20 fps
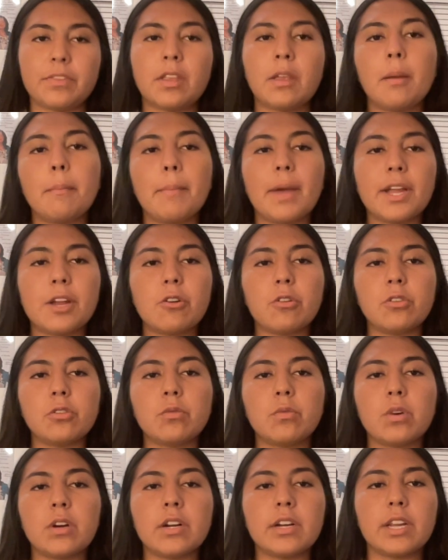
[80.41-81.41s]
My Gold
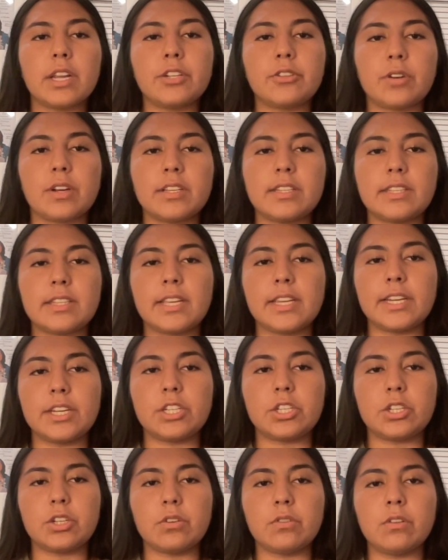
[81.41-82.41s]
Award addressed the
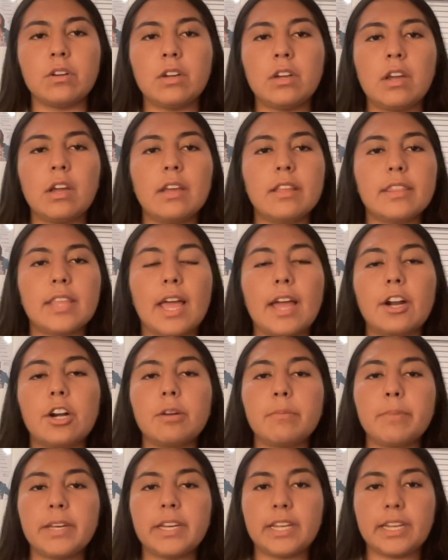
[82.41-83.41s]
issue that
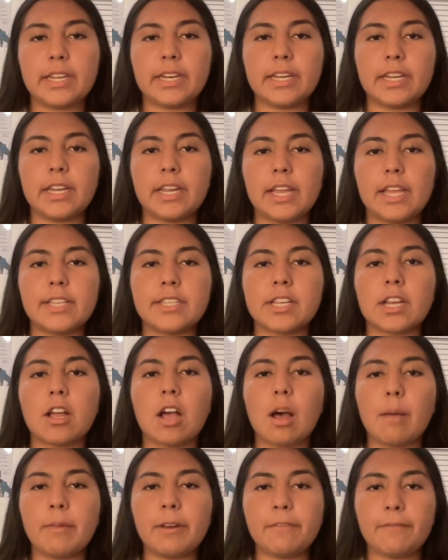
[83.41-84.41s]
urban heating is a
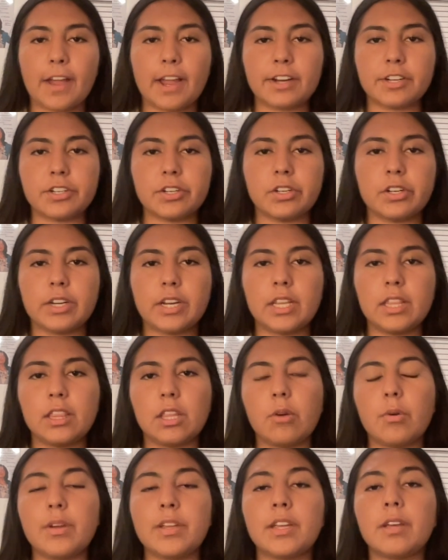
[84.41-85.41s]
common factor in
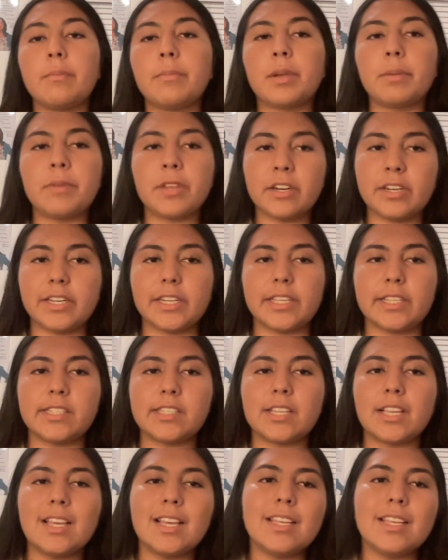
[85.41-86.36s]
low-income communities.